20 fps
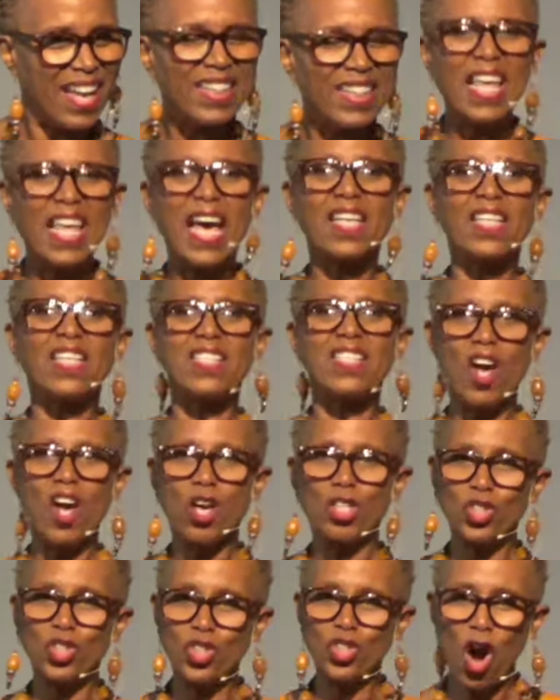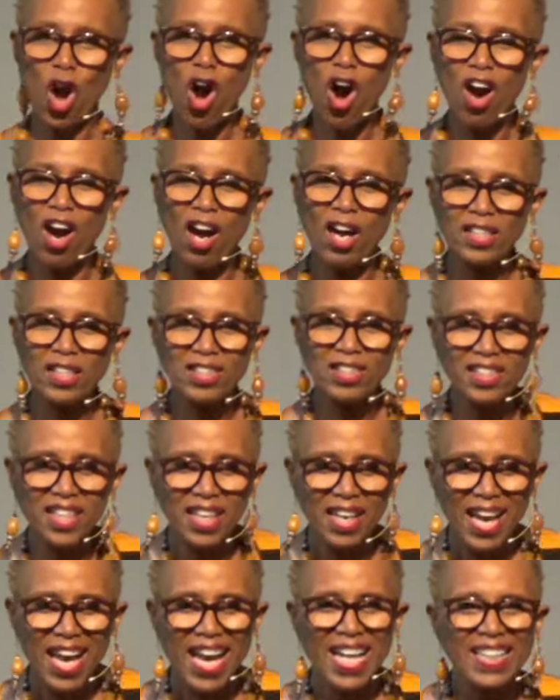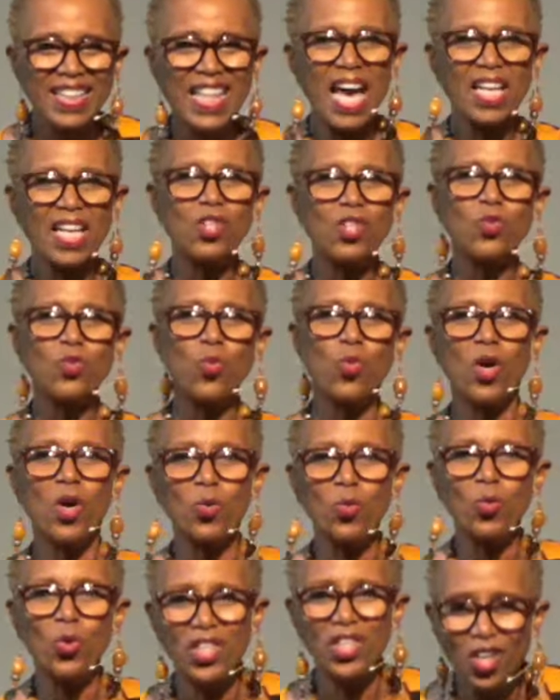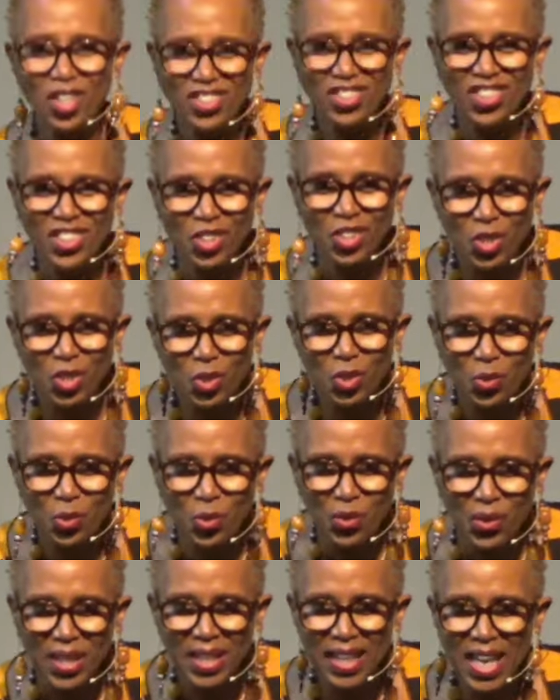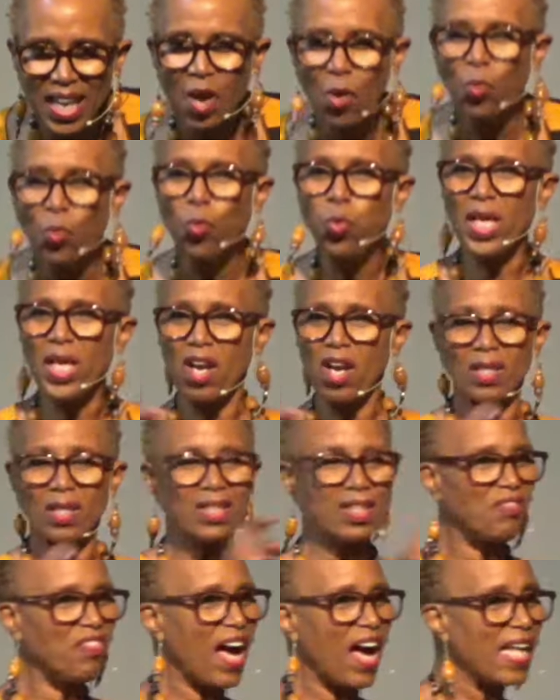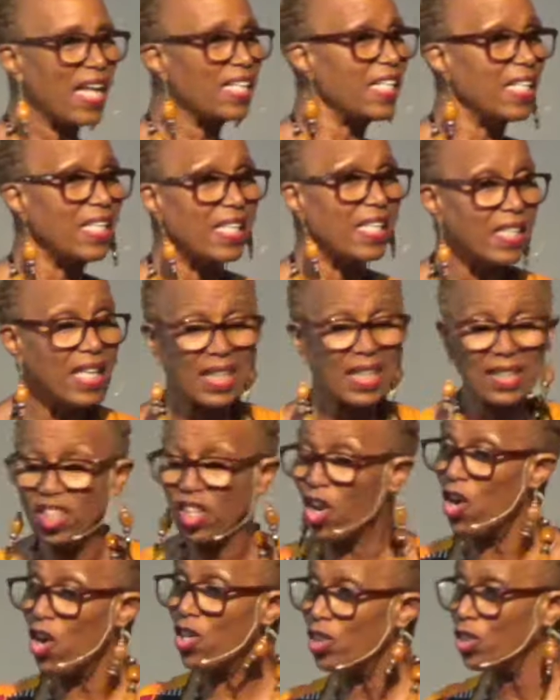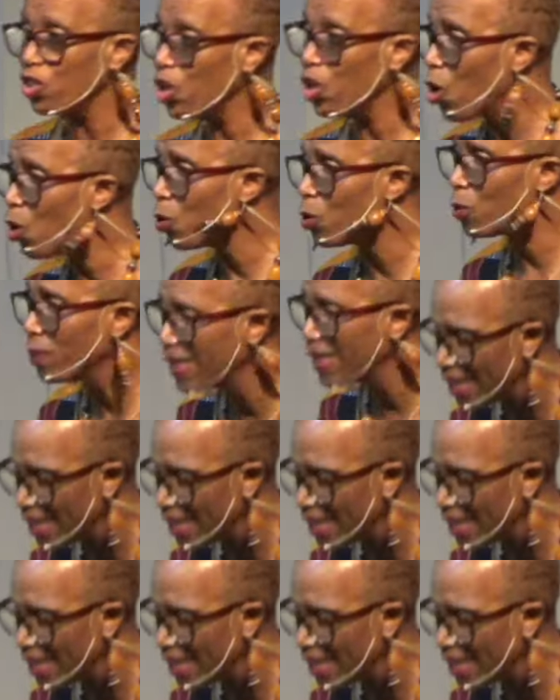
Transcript: That is our charge. That is what we are to do. We are divinely connected. Ernest Holmes